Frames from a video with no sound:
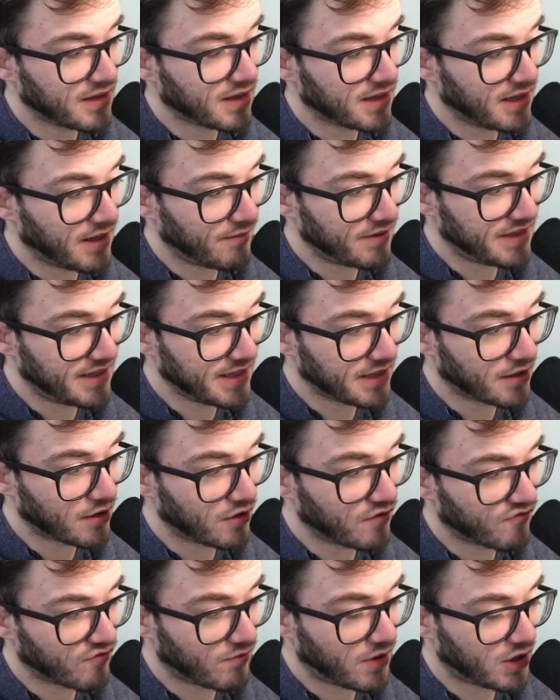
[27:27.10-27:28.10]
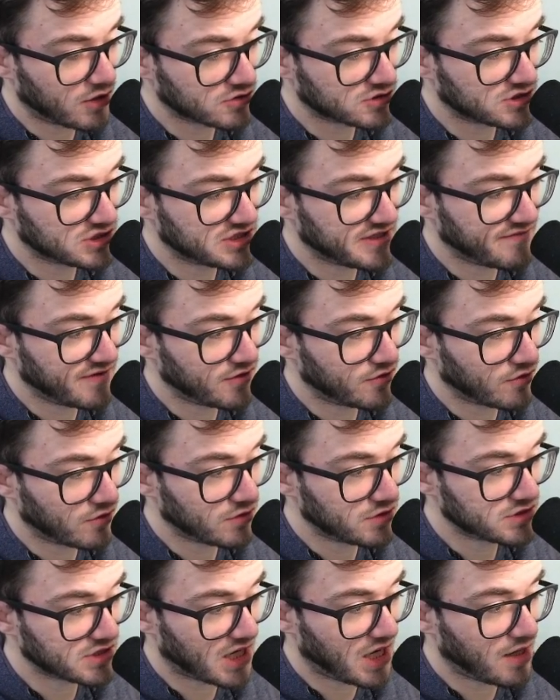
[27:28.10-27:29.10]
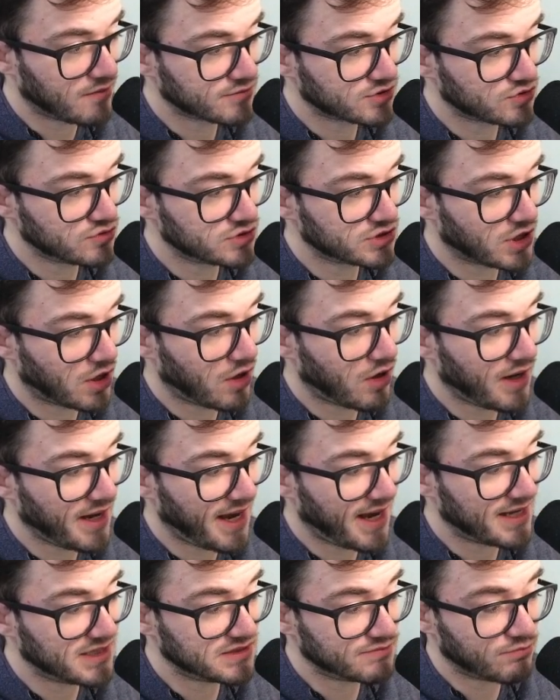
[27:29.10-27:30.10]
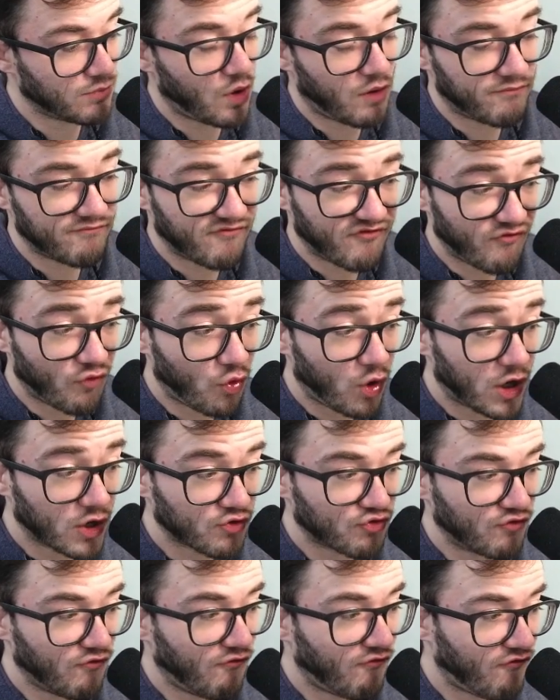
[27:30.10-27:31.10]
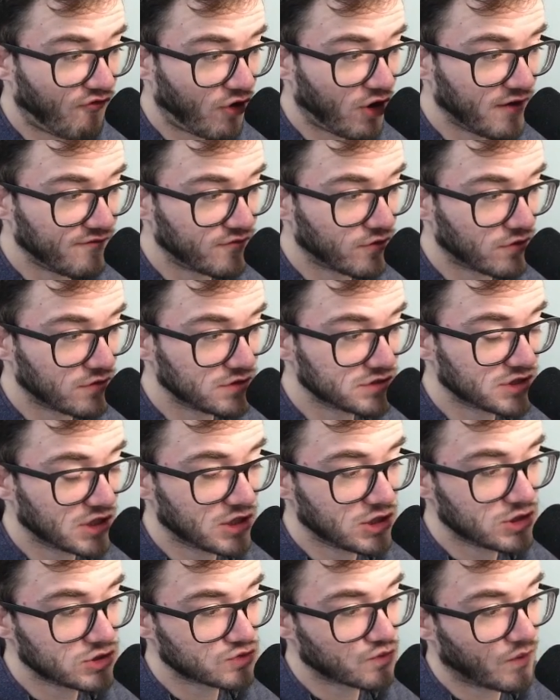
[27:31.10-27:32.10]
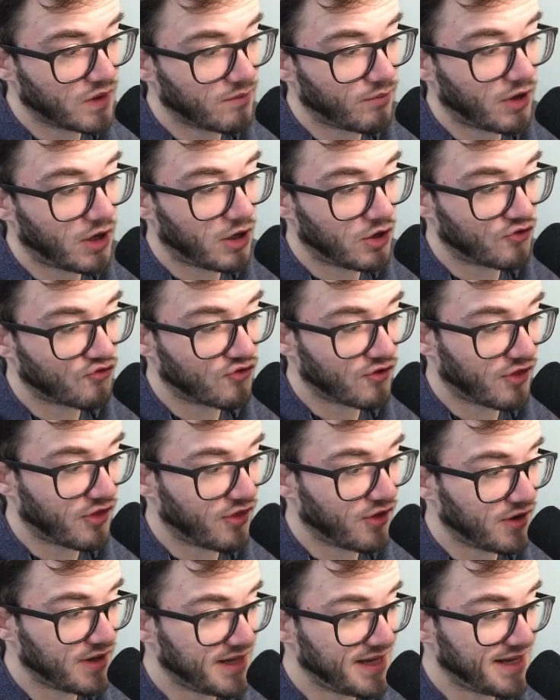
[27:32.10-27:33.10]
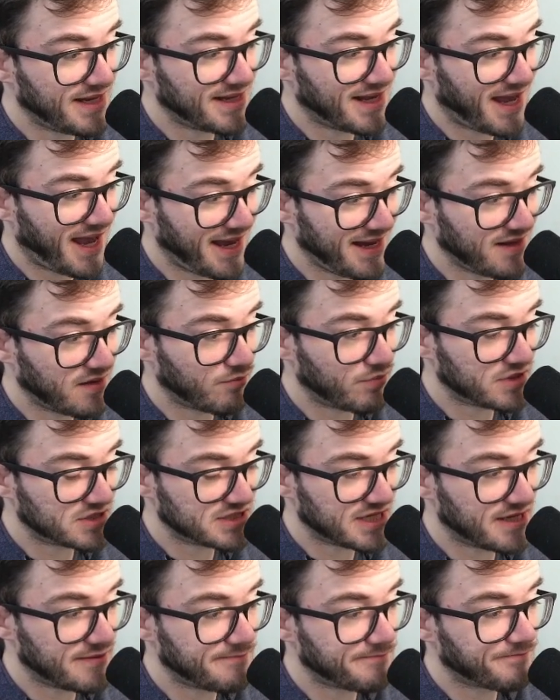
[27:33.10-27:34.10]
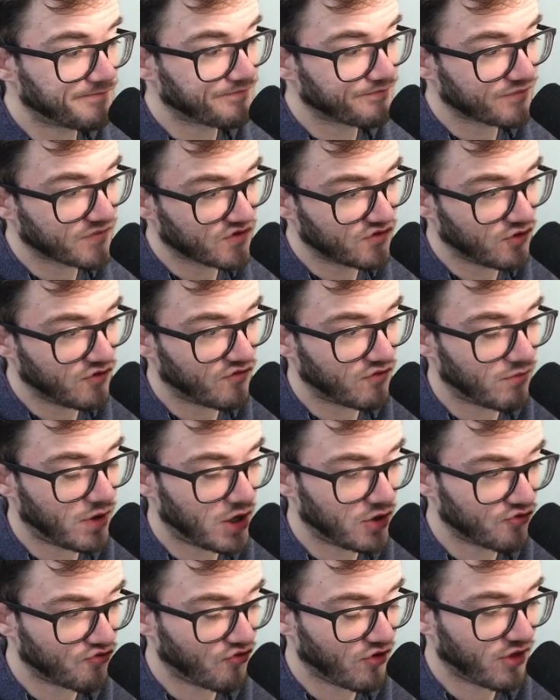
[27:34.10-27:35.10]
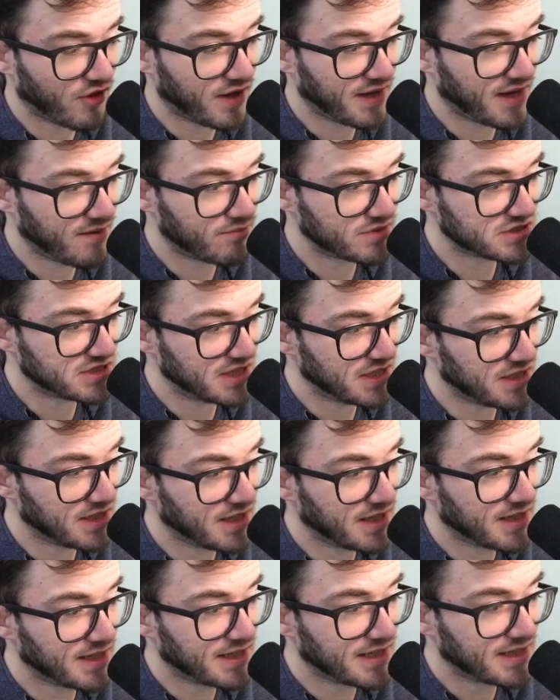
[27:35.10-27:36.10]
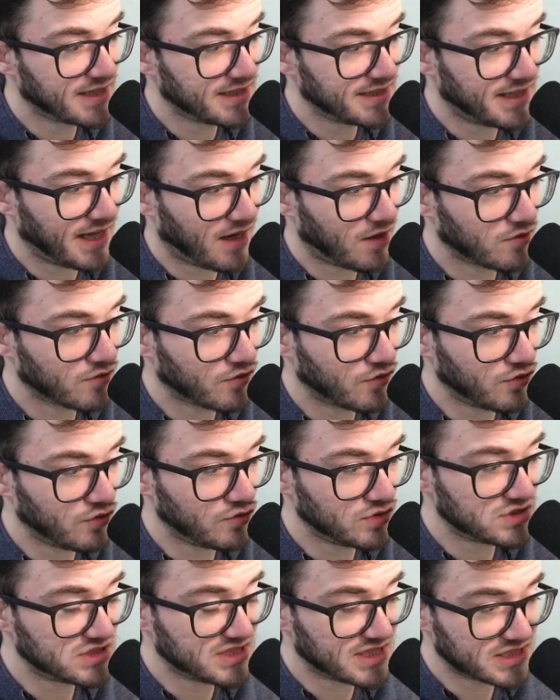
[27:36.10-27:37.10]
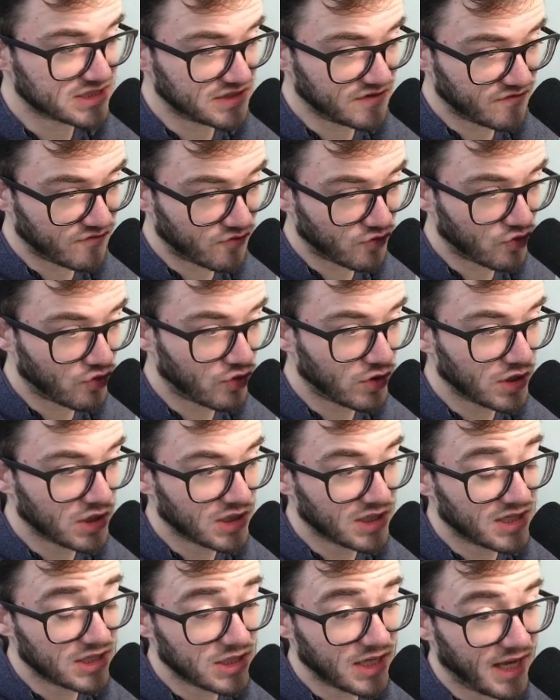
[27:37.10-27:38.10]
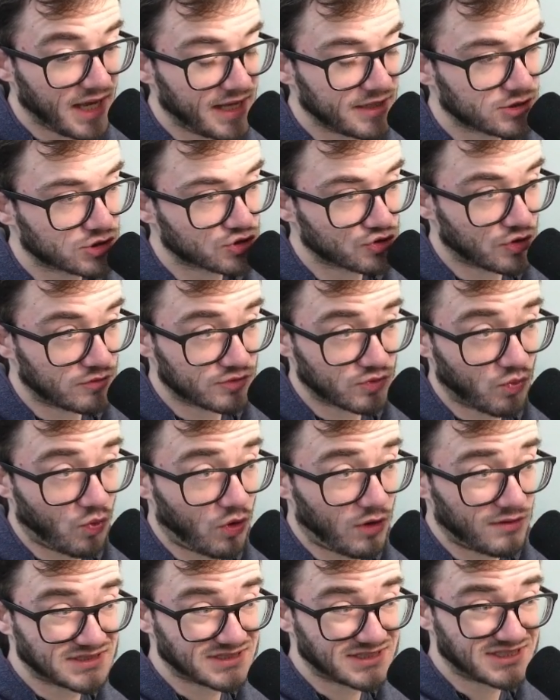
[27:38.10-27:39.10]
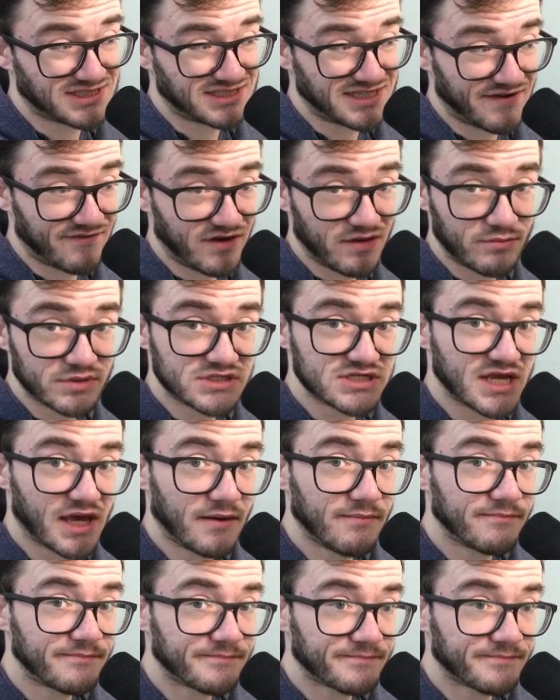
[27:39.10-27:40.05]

Now it did go from $170 up to as high as what, $405, so it went up by 138%. So from 138% down to 64, it's dropped what, 70%?